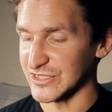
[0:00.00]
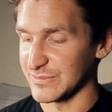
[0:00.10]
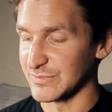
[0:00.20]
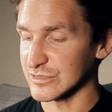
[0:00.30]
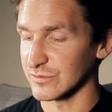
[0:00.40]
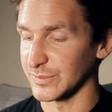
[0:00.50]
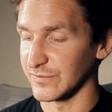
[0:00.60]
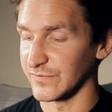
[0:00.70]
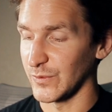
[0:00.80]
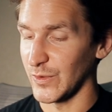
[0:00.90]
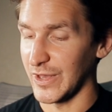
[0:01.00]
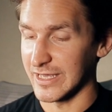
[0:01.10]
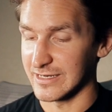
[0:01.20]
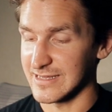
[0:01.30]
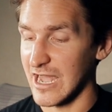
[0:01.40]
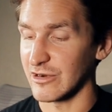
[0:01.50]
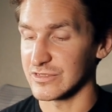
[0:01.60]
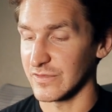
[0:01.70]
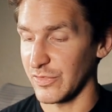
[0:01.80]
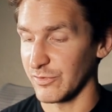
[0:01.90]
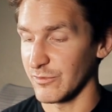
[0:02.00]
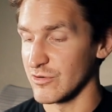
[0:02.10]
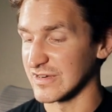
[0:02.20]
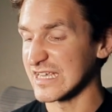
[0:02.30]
is a miserable void down into the throat,